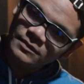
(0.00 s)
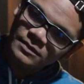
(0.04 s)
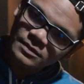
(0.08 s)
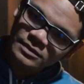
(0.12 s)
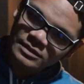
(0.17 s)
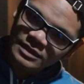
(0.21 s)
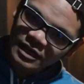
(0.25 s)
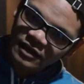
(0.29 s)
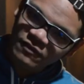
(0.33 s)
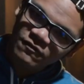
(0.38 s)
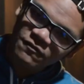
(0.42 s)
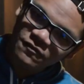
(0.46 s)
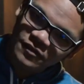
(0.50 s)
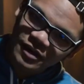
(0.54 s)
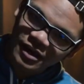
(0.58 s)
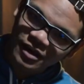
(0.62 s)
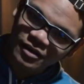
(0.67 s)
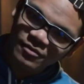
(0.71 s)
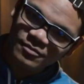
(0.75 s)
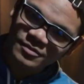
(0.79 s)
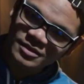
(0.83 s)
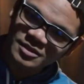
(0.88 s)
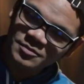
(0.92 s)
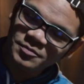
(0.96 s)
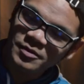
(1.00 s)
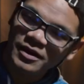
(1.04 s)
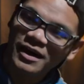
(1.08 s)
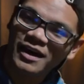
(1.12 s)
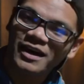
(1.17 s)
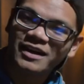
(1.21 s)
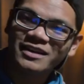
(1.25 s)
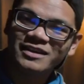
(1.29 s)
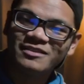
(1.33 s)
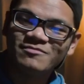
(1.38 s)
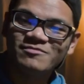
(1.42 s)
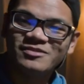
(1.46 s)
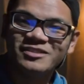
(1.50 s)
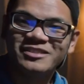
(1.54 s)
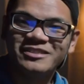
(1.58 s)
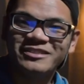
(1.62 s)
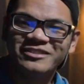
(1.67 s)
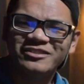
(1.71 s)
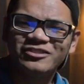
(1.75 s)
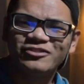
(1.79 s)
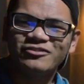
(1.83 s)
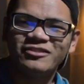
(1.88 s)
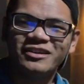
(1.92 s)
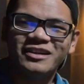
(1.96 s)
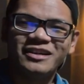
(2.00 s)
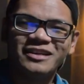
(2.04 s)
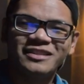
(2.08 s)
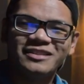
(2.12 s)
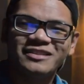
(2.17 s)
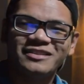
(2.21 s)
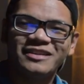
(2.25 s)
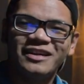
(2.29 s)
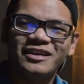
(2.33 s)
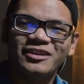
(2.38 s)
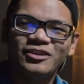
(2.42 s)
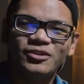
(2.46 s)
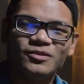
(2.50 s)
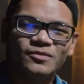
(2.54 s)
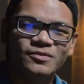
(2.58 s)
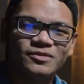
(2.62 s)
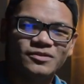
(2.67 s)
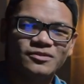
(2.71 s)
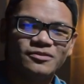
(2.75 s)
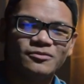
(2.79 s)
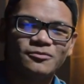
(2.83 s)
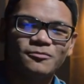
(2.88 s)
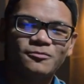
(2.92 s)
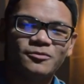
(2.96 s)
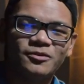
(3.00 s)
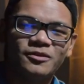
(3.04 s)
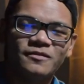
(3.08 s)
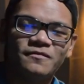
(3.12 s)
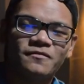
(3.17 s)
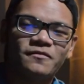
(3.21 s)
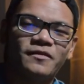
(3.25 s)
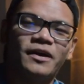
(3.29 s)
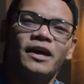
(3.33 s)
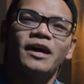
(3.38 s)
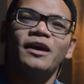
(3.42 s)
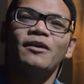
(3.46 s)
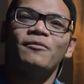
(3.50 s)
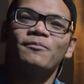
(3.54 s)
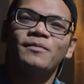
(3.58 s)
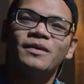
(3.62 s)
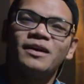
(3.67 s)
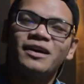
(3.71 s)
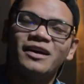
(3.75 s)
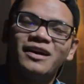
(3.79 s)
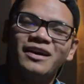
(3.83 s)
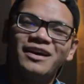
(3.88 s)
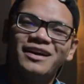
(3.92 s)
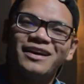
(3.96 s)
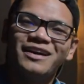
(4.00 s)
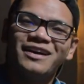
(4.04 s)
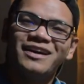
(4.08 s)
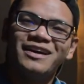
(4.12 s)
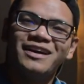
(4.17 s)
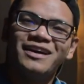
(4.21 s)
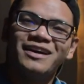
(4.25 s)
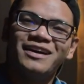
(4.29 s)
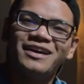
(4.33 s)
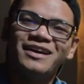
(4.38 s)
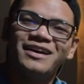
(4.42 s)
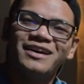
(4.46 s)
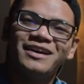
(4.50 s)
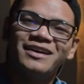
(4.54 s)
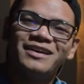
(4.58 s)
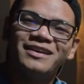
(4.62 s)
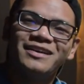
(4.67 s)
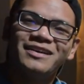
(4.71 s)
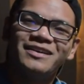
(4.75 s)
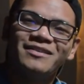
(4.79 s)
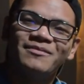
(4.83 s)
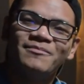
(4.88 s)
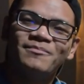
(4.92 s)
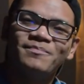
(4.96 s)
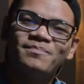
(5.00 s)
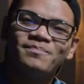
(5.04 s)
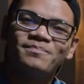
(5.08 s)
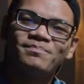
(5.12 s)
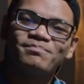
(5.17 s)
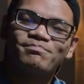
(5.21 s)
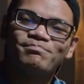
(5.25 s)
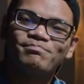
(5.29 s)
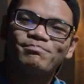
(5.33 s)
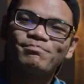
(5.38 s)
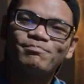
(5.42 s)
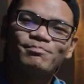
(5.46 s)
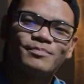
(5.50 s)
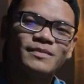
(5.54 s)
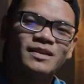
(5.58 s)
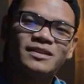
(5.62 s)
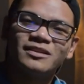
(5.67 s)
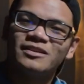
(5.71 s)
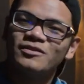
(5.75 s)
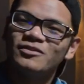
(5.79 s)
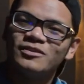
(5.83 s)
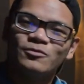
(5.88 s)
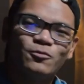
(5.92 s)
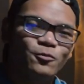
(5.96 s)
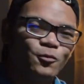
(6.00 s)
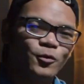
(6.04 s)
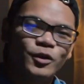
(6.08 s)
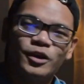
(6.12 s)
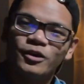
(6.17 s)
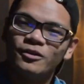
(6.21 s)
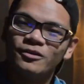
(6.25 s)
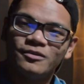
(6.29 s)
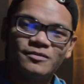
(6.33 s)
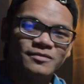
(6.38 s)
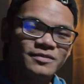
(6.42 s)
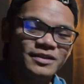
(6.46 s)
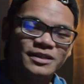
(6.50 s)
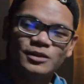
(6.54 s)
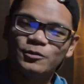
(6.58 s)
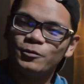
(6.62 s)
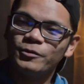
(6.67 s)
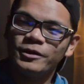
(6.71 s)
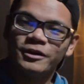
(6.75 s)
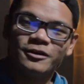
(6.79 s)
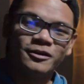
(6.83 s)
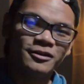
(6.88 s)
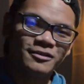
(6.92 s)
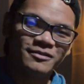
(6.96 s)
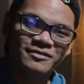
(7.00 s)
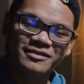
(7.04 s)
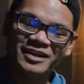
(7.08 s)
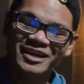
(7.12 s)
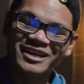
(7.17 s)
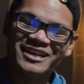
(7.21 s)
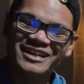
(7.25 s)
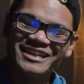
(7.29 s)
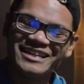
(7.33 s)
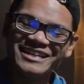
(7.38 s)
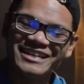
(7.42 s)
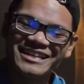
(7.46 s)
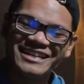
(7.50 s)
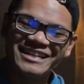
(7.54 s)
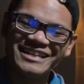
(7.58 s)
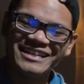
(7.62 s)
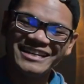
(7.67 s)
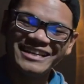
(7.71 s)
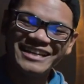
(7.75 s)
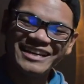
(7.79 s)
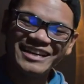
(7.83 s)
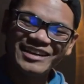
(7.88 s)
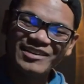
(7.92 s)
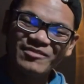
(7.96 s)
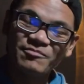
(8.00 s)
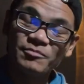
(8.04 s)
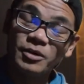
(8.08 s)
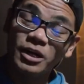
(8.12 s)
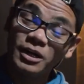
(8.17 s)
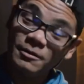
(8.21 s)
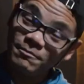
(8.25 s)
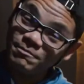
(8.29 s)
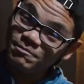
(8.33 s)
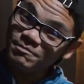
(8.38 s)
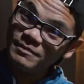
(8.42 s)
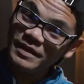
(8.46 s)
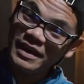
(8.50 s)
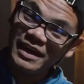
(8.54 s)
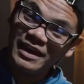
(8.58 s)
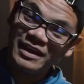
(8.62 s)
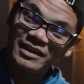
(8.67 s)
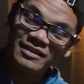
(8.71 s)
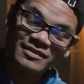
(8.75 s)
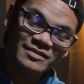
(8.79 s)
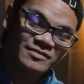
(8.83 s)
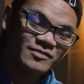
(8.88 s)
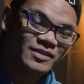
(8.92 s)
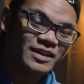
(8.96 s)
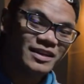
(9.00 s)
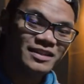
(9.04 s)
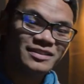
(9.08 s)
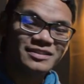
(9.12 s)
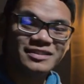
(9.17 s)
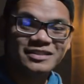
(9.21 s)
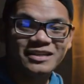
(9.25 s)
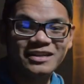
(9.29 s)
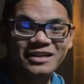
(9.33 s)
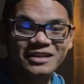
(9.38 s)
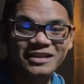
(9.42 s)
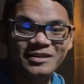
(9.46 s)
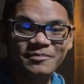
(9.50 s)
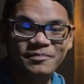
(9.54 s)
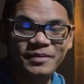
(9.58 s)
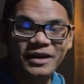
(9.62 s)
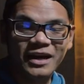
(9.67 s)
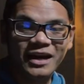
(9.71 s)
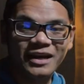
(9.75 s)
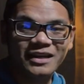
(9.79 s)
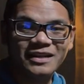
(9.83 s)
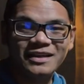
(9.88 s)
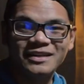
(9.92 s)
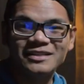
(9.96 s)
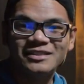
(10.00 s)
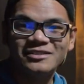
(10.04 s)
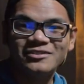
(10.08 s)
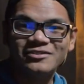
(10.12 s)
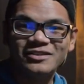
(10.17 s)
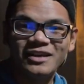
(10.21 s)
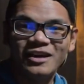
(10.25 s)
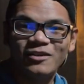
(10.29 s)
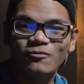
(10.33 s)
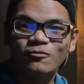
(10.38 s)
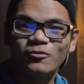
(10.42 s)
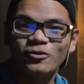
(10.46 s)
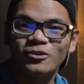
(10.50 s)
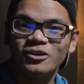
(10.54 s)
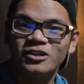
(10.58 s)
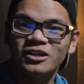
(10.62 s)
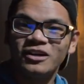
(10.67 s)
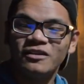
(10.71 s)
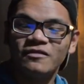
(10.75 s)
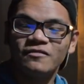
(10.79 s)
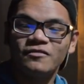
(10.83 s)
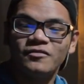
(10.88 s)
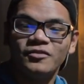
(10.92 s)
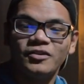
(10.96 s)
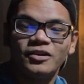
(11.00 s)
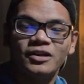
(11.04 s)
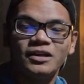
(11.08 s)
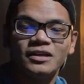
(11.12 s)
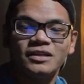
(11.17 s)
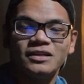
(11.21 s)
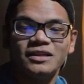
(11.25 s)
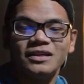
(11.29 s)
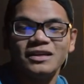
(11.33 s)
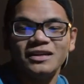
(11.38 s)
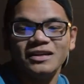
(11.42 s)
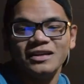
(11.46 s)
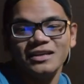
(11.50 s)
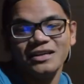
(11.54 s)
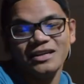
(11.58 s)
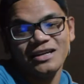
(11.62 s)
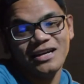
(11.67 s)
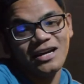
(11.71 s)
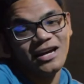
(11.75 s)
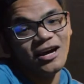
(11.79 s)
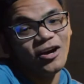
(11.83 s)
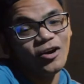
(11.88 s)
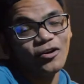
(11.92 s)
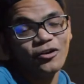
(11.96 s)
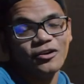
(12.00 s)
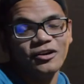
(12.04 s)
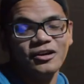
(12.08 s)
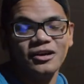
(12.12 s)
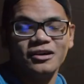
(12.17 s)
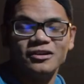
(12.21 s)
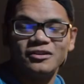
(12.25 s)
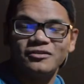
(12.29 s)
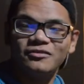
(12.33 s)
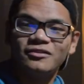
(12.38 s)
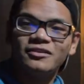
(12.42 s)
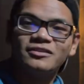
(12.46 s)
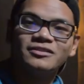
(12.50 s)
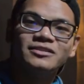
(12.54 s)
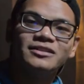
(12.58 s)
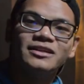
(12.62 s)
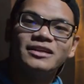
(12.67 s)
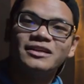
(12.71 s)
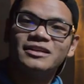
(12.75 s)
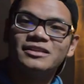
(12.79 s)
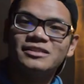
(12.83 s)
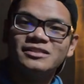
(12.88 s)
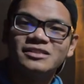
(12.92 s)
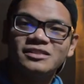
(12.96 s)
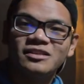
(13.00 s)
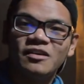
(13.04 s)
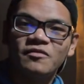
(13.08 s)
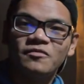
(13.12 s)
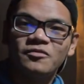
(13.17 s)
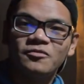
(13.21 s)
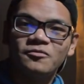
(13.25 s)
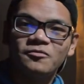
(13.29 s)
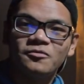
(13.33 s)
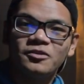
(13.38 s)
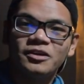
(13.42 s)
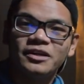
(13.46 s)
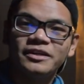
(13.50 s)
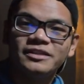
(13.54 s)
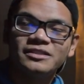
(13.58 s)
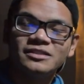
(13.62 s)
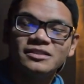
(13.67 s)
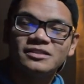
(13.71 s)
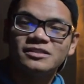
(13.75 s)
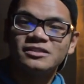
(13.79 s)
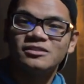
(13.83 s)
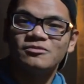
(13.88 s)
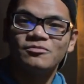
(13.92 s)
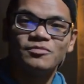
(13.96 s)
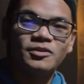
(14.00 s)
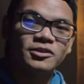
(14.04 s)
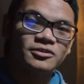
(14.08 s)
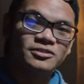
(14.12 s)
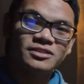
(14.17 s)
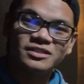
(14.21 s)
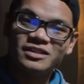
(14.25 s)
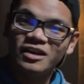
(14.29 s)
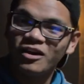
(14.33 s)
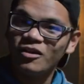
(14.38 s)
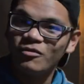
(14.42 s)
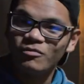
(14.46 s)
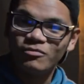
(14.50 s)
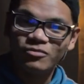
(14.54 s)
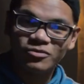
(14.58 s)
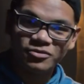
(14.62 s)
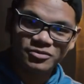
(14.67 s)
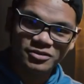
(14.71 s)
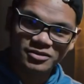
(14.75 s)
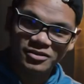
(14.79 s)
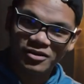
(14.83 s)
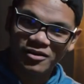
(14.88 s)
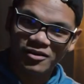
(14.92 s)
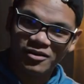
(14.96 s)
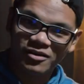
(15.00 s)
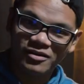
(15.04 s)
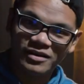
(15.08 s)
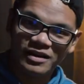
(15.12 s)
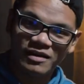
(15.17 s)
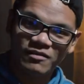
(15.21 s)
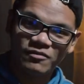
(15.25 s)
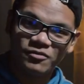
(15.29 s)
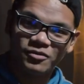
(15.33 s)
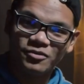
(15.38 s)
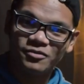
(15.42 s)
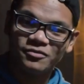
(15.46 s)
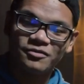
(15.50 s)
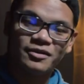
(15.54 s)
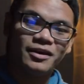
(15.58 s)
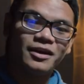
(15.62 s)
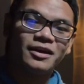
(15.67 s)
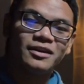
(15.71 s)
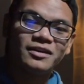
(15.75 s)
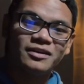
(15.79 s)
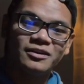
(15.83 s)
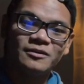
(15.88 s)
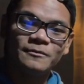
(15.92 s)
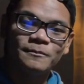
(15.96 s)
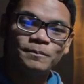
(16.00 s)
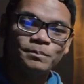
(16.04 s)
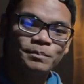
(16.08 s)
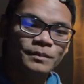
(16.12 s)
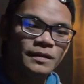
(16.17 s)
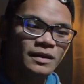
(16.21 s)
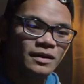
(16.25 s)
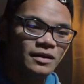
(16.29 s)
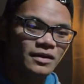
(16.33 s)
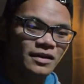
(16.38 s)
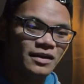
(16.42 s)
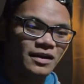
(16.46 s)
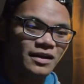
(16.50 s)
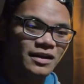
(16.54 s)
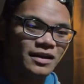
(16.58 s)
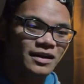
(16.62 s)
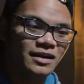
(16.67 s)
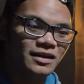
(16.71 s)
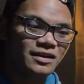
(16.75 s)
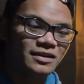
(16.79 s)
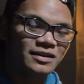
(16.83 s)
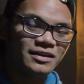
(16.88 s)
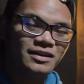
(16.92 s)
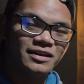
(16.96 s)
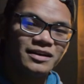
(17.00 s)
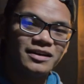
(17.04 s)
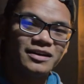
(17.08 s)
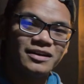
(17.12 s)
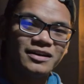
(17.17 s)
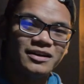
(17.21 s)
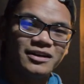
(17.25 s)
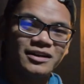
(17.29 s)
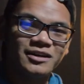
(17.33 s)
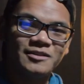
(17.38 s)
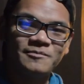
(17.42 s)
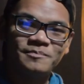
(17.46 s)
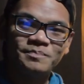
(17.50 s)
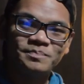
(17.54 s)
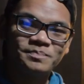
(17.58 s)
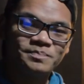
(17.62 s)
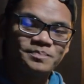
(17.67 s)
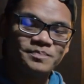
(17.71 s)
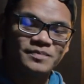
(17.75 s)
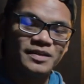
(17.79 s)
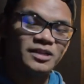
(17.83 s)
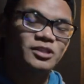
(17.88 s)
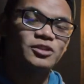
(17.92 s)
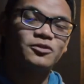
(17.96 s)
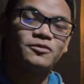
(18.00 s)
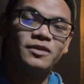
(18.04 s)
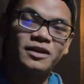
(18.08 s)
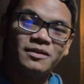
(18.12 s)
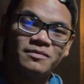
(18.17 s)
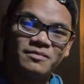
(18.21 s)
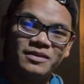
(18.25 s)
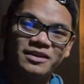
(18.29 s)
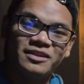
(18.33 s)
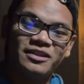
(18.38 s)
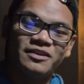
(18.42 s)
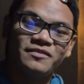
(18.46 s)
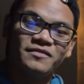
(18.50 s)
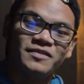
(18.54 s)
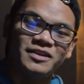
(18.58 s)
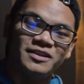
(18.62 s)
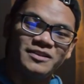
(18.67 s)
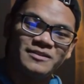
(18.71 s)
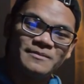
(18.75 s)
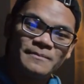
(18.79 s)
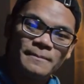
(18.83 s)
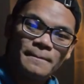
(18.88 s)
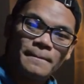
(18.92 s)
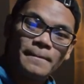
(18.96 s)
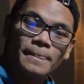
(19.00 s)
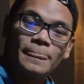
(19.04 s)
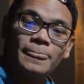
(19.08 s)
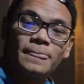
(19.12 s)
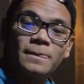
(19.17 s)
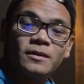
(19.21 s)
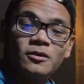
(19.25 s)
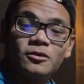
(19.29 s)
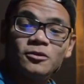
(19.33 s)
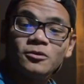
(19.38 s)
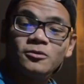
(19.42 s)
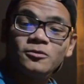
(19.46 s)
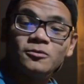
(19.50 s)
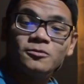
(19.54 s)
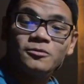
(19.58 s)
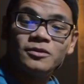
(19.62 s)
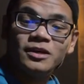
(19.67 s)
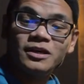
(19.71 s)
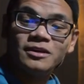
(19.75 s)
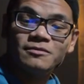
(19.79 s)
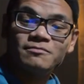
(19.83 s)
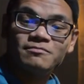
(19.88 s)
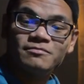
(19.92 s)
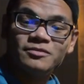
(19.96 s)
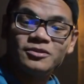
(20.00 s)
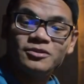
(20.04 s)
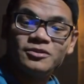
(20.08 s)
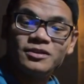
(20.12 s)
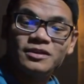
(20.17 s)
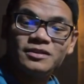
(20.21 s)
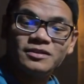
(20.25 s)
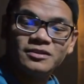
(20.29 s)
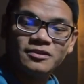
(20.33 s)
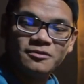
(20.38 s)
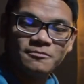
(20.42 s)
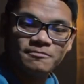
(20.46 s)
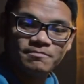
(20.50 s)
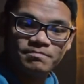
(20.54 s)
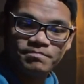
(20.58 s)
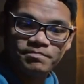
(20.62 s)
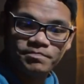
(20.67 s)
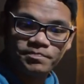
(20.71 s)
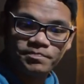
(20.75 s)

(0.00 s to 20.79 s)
Hey fam, it's Pat. I'm still trying to get used to the word fam. Um, weird. It's weird. But hey, it's uh, Pat, and today we're covering uh, Ariana Grande's Seven Rings. It's the most humble song ever created, and uh, it's great. I love it. So yeah, here you guys go.